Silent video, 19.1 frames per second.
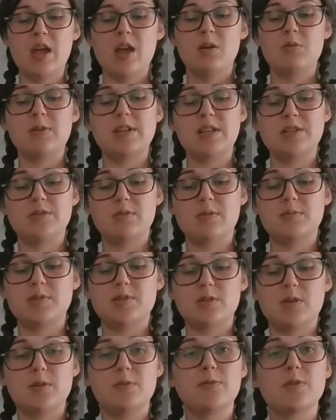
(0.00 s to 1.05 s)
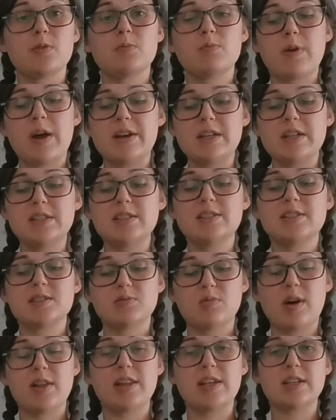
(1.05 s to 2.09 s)
We need to observe for redness,
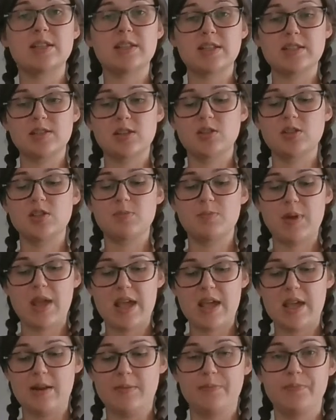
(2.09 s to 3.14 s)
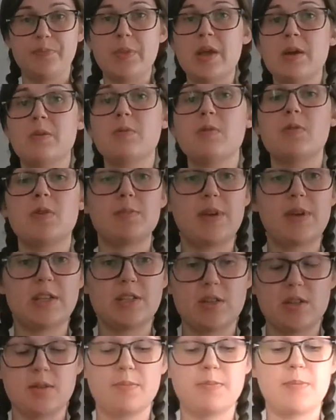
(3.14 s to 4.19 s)
swelling, discharge, and pain. We want to make
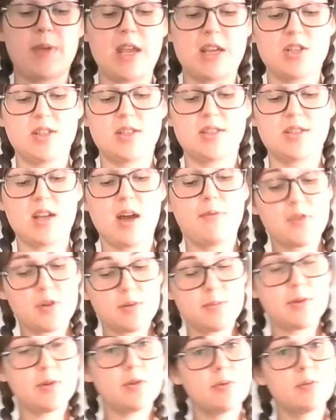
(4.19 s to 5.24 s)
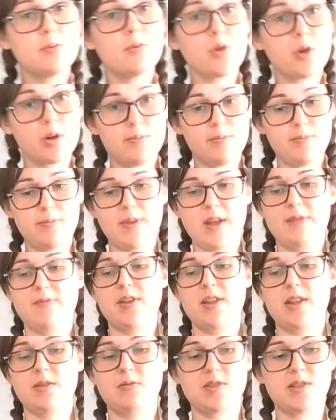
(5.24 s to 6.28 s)
sure that the patient is comfortable, warm, and
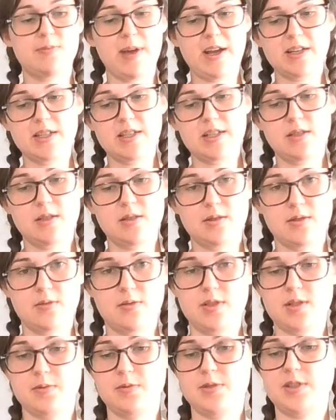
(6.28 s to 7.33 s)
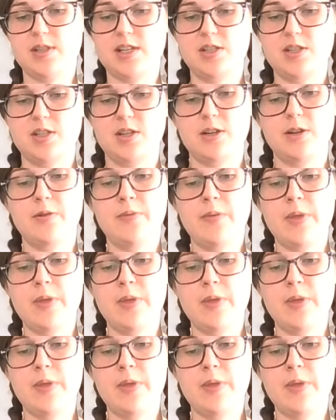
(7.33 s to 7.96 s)
feeling respected for this procedure.